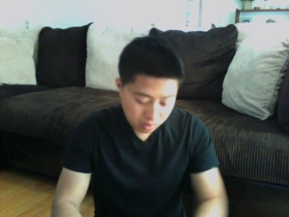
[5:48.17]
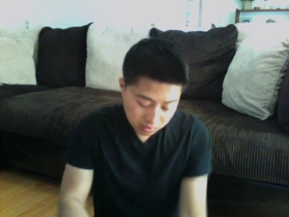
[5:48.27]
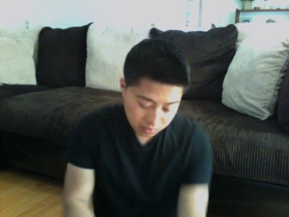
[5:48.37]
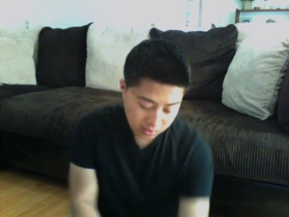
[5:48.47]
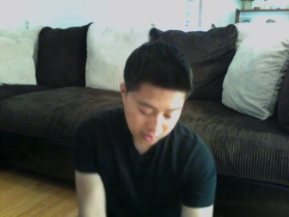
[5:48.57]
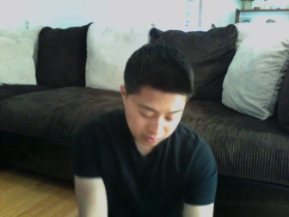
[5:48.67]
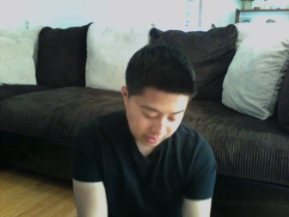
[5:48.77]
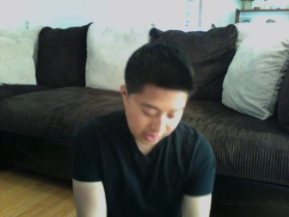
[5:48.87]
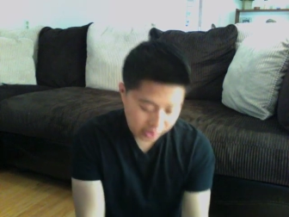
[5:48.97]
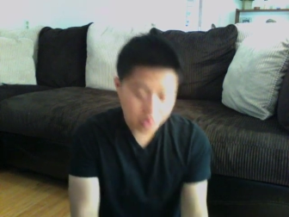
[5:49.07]
These
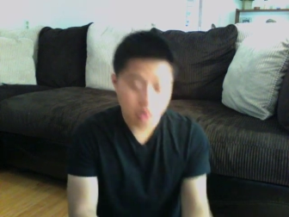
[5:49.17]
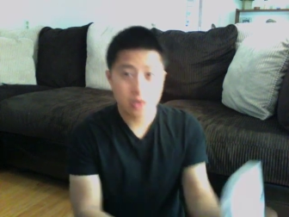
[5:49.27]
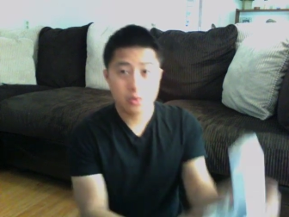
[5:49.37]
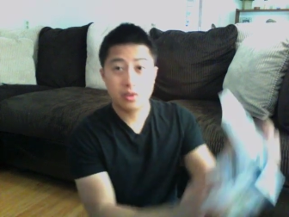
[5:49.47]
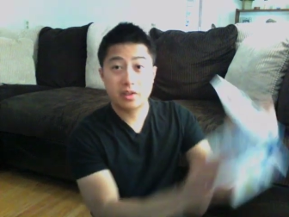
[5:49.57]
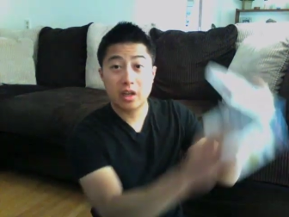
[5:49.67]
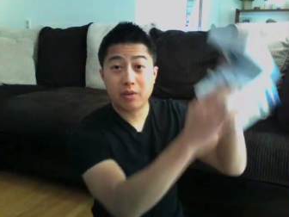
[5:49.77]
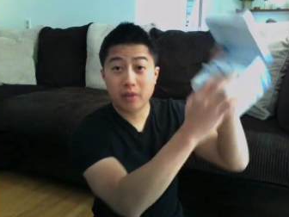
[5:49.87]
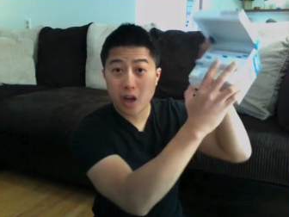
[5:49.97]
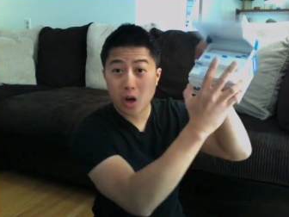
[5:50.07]
flashcards will
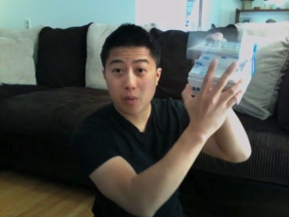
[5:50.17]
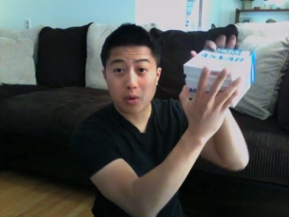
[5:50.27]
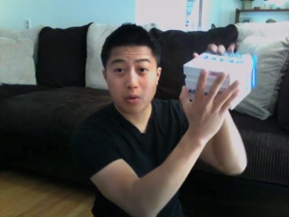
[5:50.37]
definitely help you.